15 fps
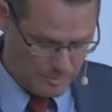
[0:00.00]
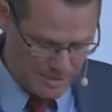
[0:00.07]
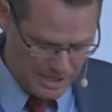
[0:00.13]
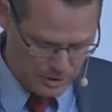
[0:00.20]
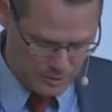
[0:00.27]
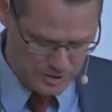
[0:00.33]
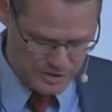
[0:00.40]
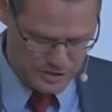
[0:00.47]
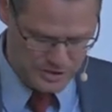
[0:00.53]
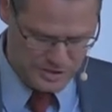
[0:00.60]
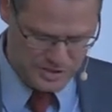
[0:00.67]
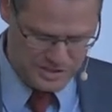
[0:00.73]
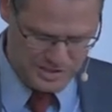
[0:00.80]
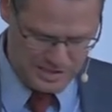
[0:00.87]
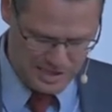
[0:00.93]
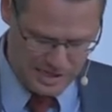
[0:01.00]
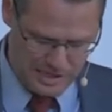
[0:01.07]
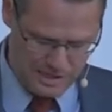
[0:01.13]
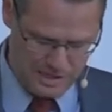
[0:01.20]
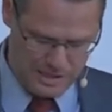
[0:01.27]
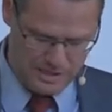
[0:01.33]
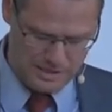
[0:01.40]
in many Christian
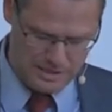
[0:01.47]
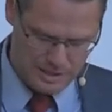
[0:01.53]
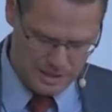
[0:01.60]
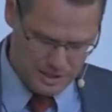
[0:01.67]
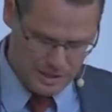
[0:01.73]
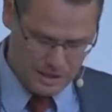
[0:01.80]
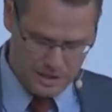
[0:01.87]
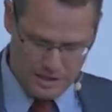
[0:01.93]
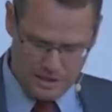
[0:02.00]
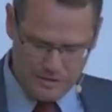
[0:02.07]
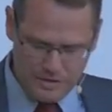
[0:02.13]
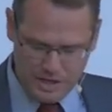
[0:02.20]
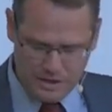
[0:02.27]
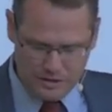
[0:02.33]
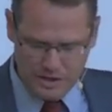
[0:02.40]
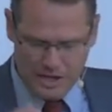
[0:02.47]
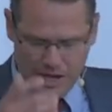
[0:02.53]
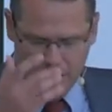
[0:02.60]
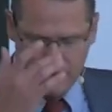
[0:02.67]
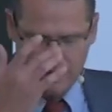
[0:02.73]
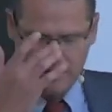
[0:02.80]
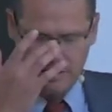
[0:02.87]
societies, uh, even here in
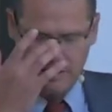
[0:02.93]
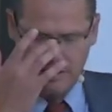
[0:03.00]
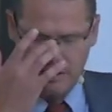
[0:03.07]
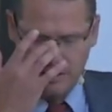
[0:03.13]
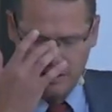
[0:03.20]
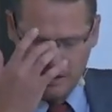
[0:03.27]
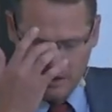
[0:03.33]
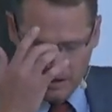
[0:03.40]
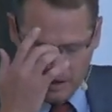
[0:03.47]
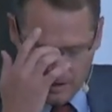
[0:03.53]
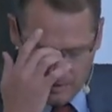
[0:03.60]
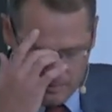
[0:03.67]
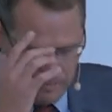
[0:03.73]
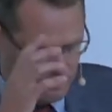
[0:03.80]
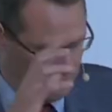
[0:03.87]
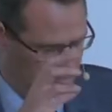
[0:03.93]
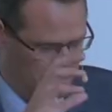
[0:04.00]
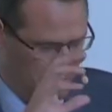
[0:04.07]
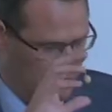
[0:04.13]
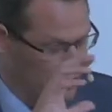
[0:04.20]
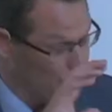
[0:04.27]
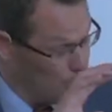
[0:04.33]
Canada, um,
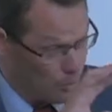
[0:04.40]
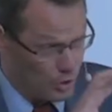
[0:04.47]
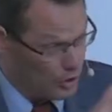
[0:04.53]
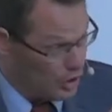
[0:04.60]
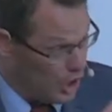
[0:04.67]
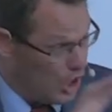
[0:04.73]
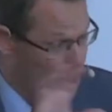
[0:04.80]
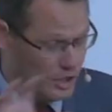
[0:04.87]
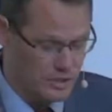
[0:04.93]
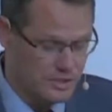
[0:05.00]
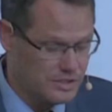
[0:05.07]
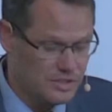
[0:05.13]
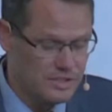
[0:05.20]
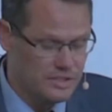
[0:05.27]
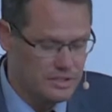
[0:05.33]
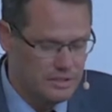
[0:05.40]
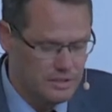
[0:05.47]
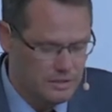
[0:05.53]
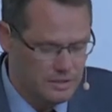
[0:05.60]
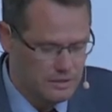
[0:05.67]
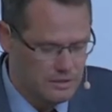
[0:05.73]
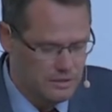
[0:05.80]
there were laws
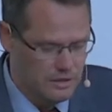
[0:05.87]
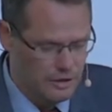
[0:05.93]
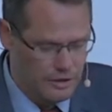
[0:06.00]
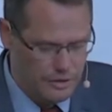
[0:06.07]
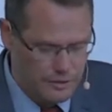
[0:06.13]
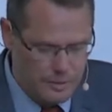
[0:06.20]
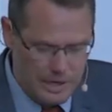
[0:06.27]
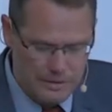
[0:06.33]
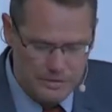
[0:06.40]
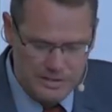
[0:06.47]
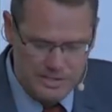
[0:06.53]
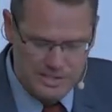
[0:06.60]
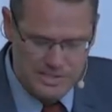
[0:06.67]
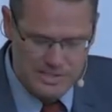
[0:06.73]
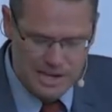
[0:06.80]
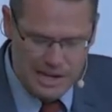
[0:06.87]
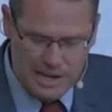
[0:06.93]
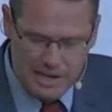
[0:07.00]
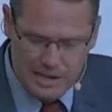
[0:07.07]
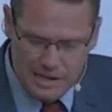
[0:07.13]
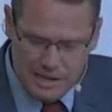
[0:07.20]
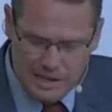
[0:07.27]
uh, throughout the
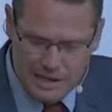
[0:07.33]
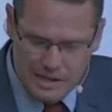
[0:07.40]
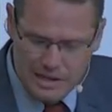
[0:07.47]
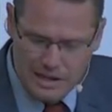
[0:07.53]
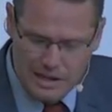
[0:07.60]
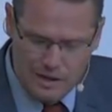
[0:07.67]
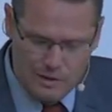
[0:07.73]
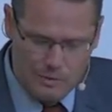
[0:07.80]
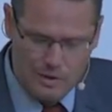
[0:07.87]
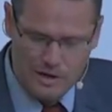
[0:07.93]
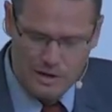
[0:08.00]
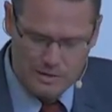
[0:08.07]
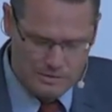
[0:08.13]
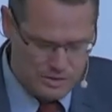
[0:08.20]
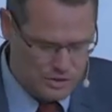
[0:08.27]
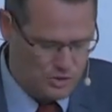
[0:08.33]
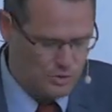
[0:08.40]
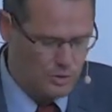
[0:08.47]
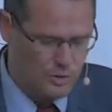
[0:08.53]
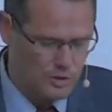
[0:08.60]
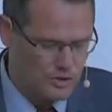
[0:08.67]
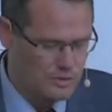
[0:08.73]
society uh, where
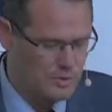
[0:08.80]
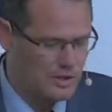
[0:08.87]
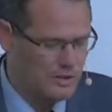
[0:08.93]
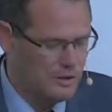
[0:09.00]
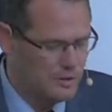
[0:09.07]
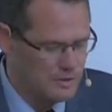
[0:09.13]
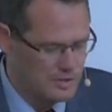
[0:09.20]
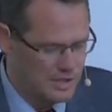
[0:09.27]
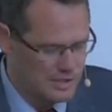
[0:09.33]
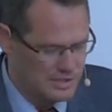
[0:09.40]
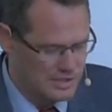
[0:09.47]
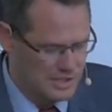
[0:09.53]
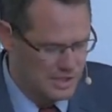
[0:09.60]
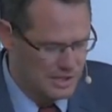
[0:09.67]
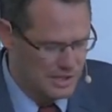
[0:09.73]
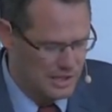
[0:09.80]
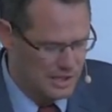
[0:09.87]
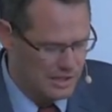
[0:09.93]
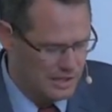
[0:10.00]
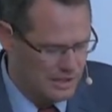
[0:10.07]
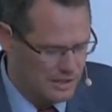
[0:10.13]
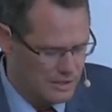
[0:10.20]
stores were closed on
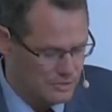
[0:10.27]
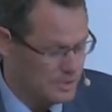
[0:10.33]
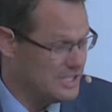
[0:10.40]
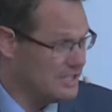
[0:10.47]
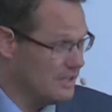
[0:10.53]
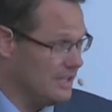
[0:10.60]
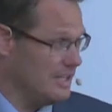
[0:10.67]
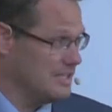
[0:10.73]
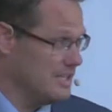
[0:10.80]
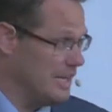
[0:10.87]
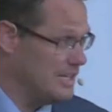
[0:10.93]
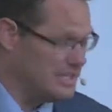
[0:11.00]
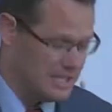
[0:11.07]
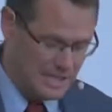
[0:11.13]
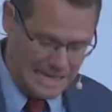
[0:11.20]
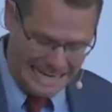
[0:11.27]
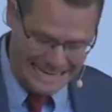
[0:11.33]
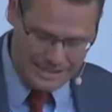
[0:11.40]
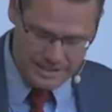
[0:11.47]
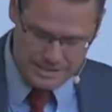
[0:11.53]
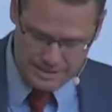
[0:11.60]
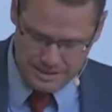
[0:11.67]
Sunday. As recently as
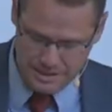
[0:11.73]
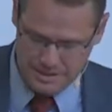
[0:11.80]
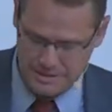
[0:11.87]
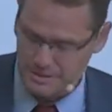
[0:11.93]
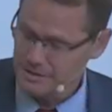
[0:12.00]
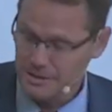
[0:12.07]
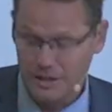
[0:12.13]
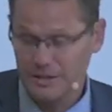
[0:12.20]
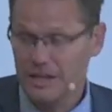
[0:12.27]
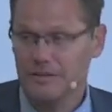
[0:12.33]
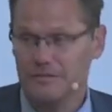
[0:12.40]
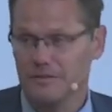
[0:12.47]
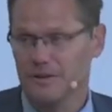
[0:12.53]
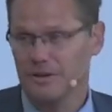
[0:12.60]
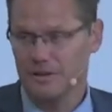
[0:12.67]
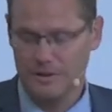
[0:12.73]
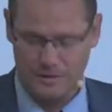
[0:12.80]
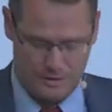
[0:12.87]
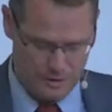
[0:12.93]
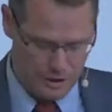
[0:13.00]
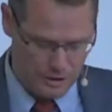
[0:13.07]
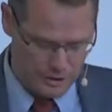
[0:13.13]
1986, it's not that far
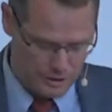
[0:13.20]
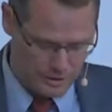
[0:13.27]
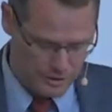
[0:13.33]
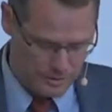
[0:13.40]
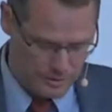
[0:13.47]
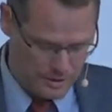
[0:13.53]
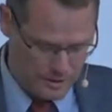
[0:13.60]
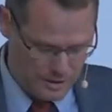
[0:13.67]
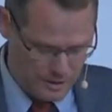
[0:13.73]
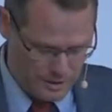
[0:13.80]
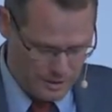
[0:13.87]
ago, long ago.